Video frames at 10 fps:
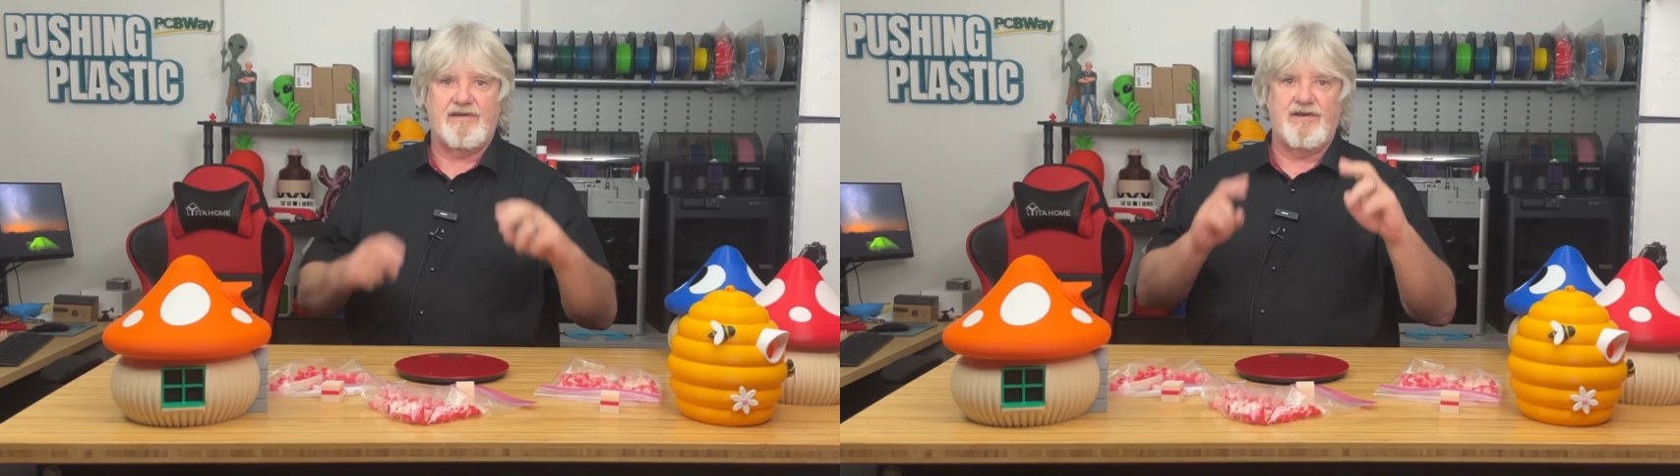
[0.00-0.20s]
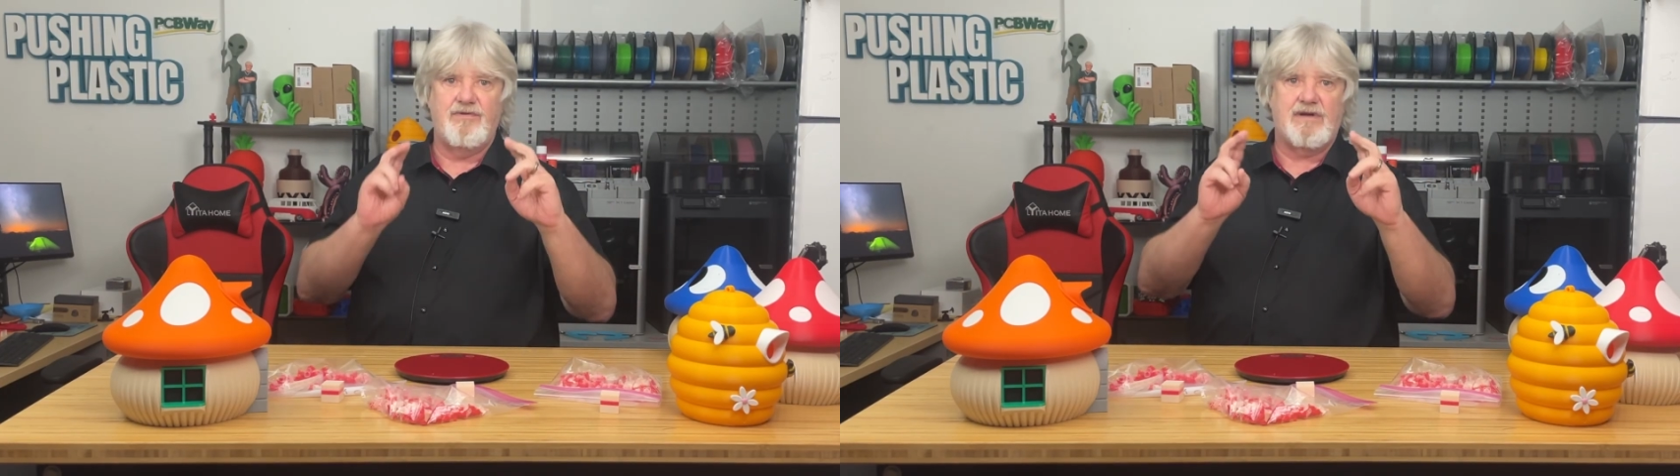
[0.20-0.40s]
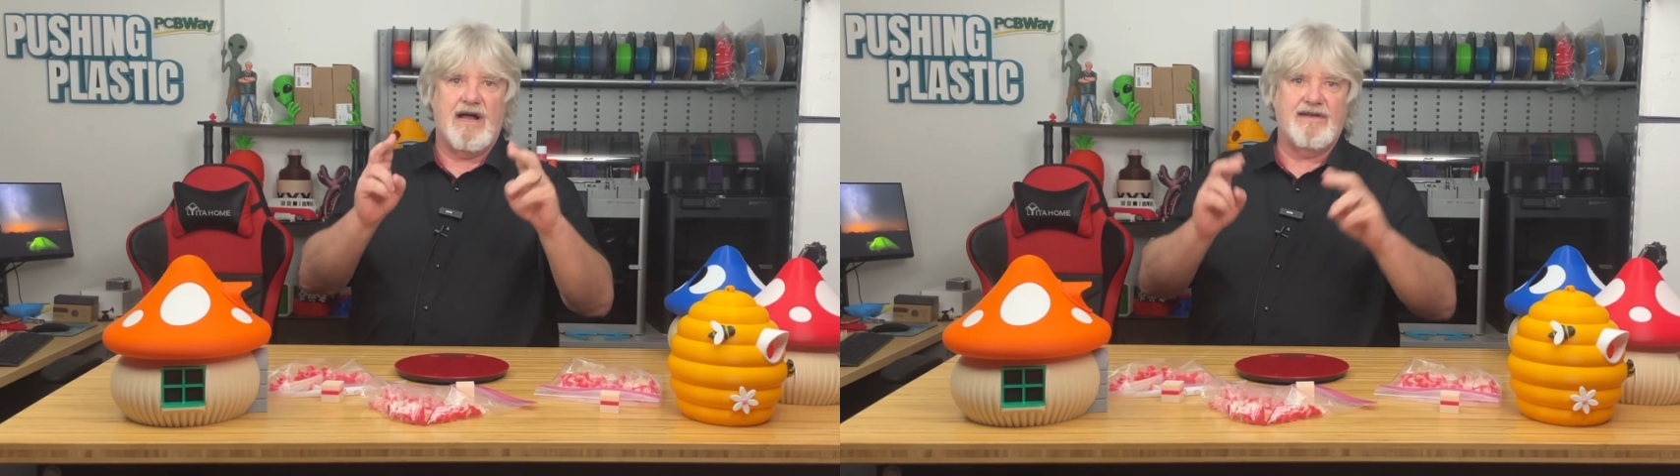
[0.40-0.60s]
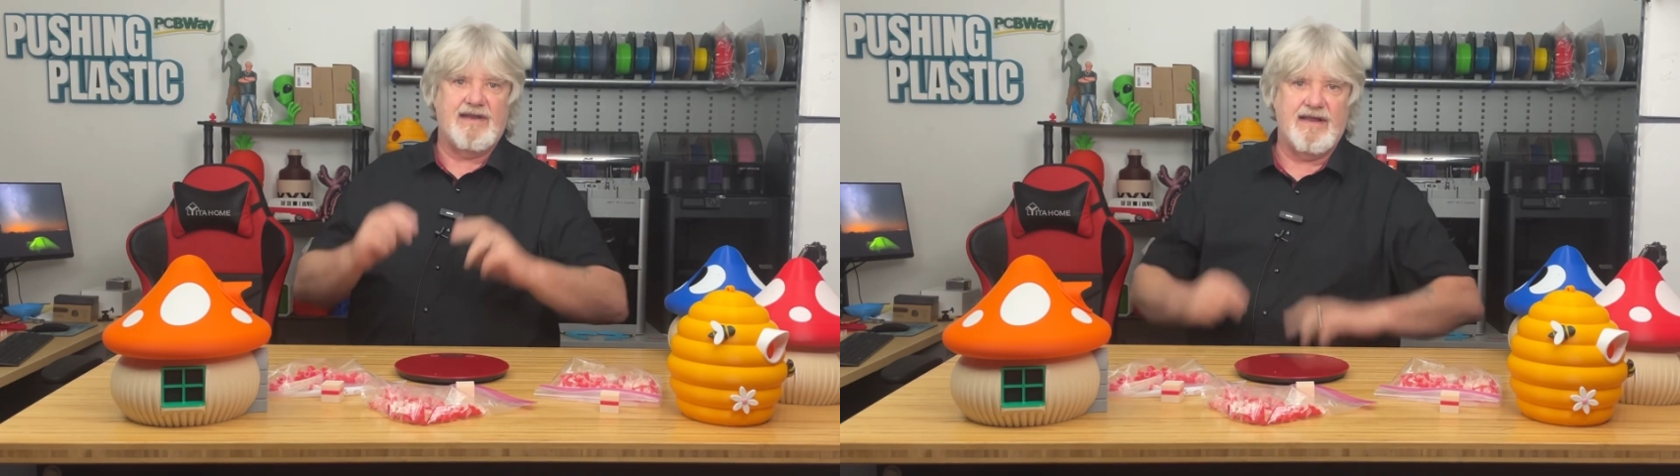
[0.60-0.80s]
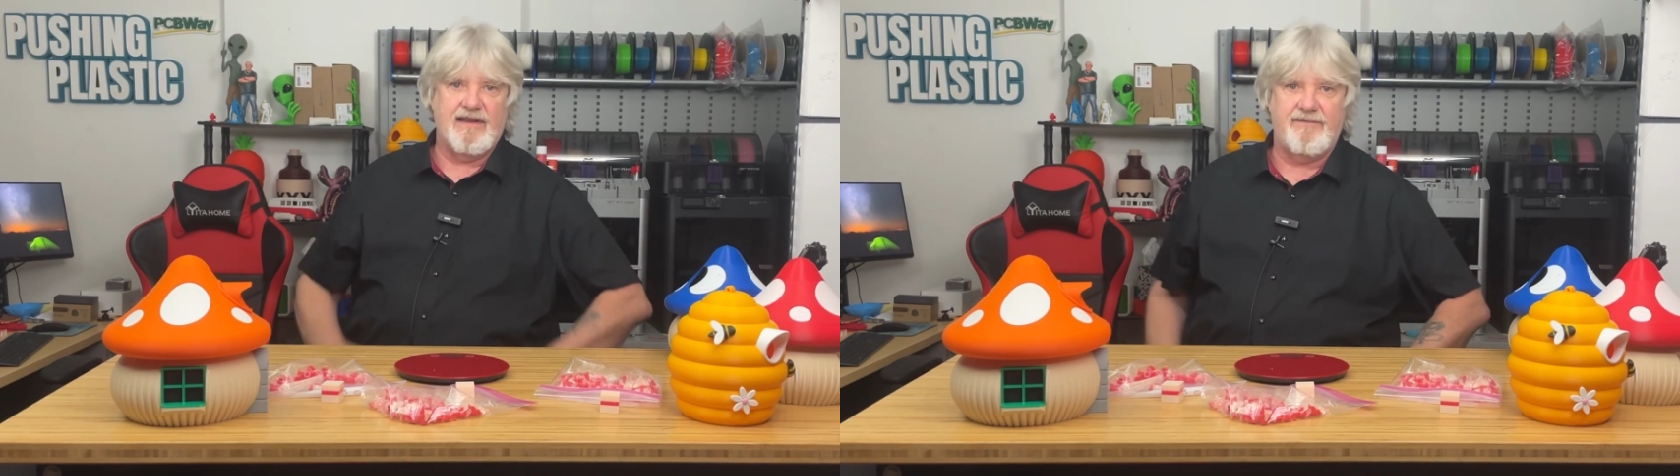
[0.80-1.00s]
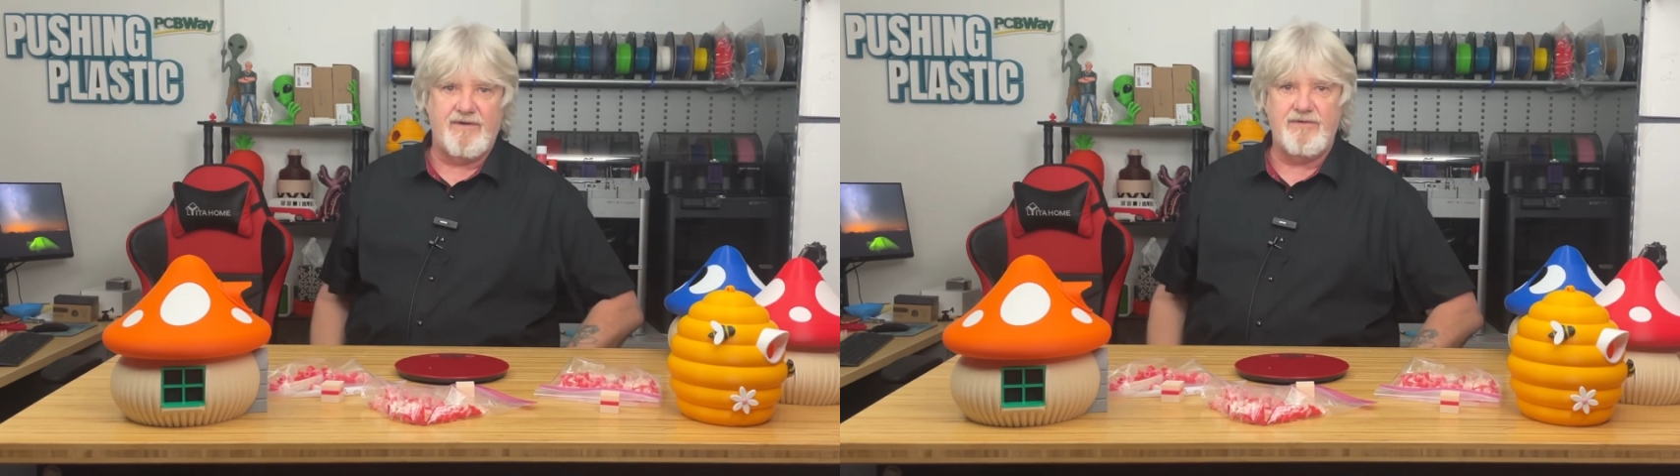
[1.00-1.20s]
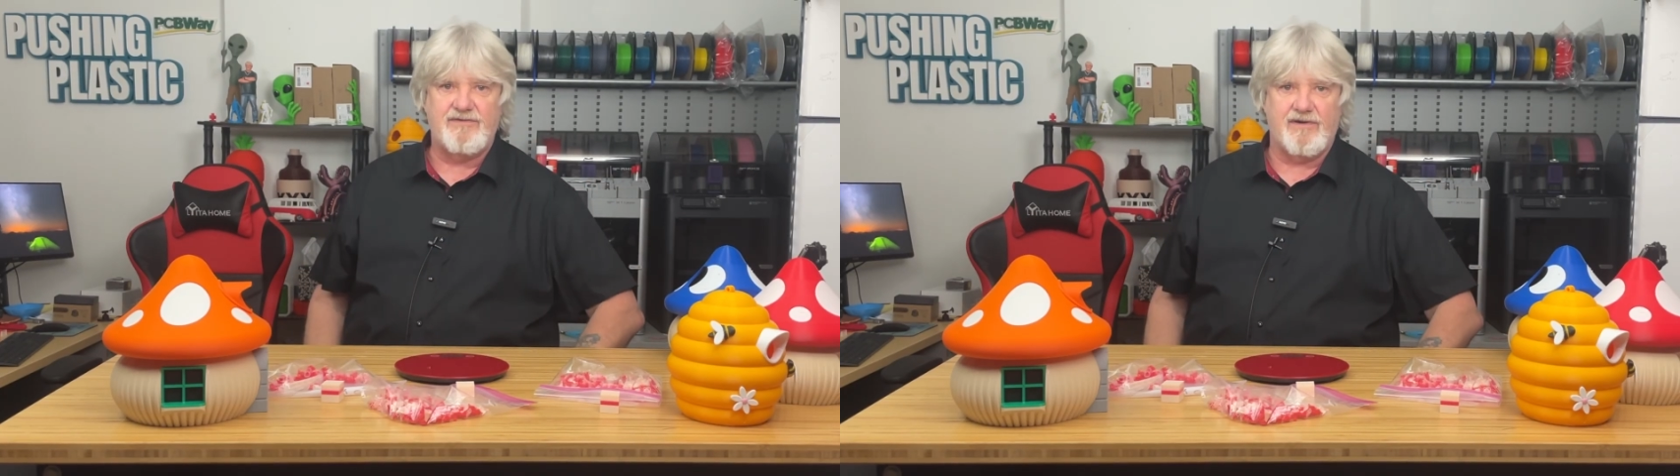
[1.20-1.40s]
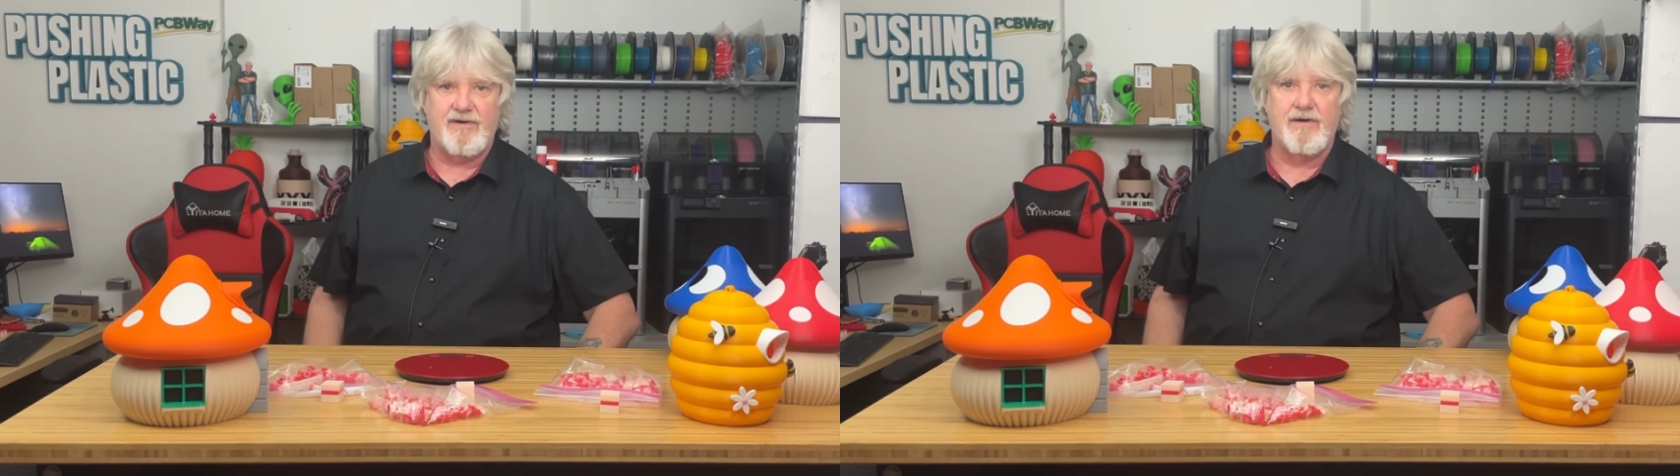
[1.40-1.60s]
to new content in the
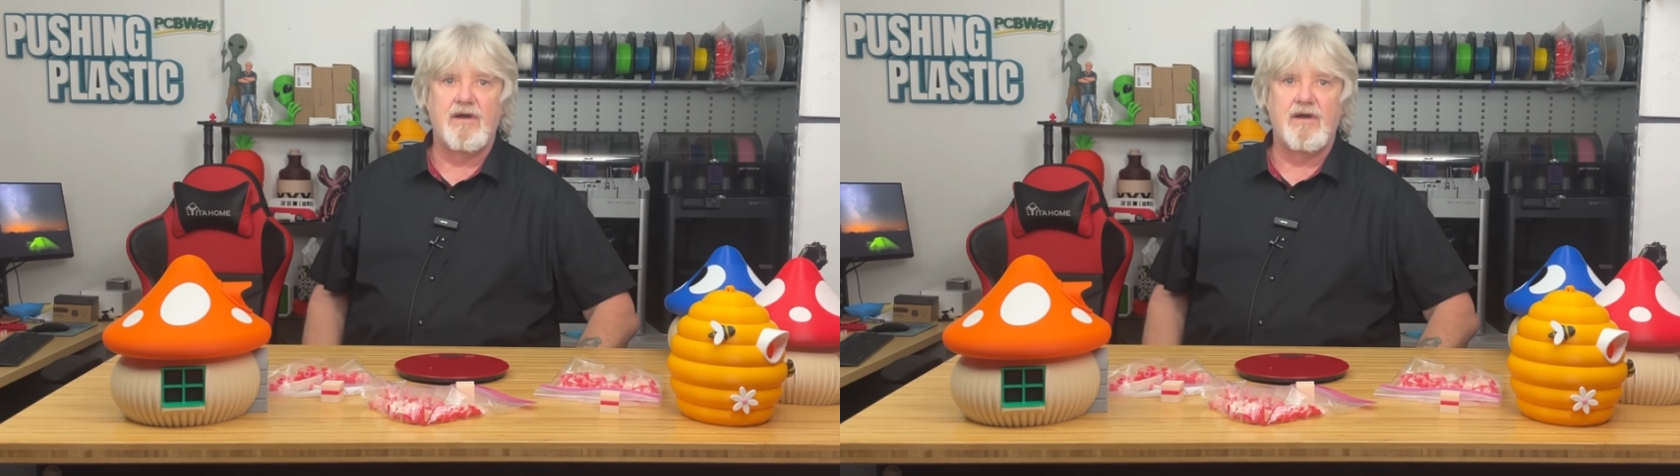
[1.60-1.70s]
future.